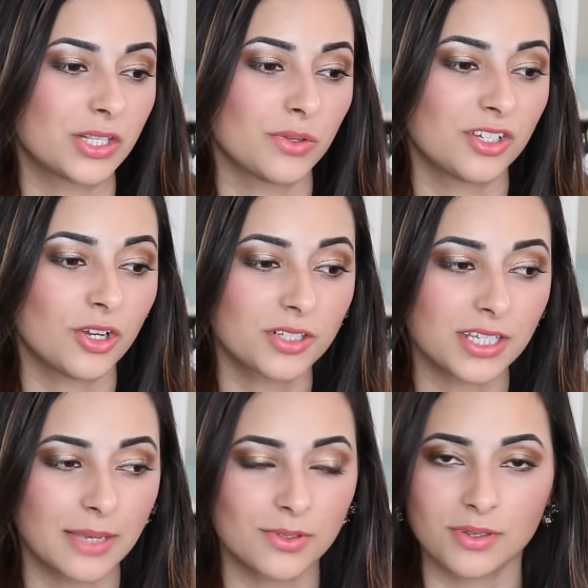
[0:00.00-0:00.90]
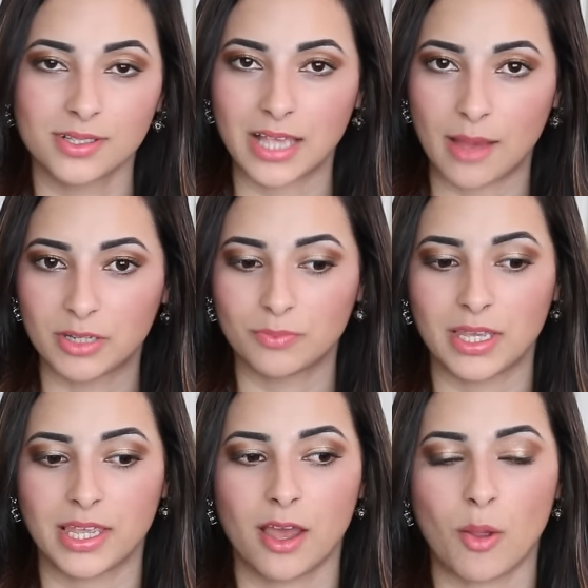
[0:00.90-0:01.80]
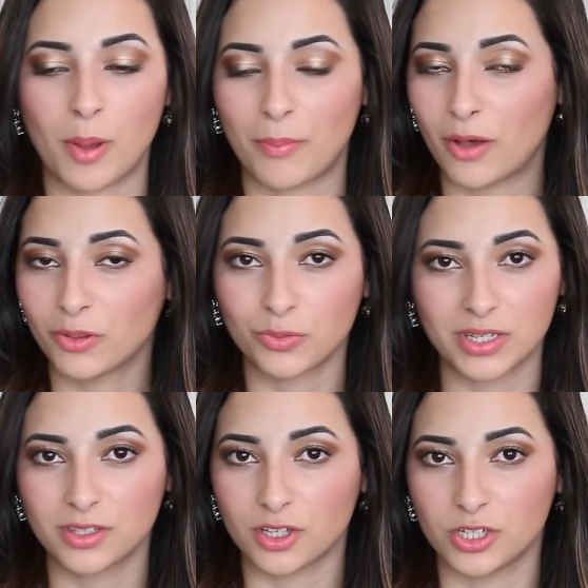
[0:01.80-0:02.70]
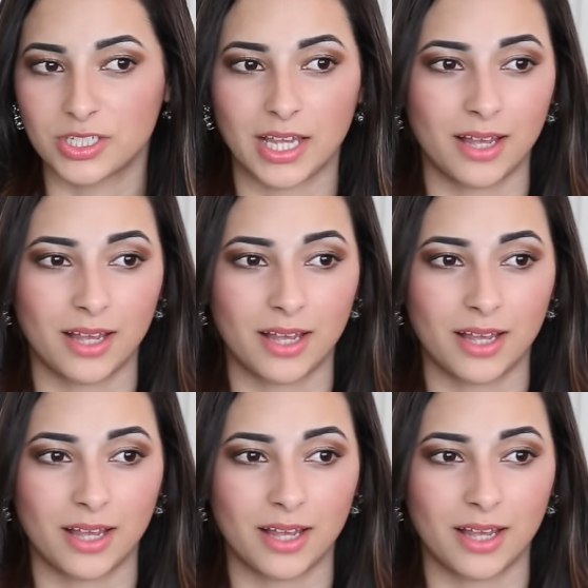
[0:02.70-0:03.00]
So the doctor came to examine me at about 3:30.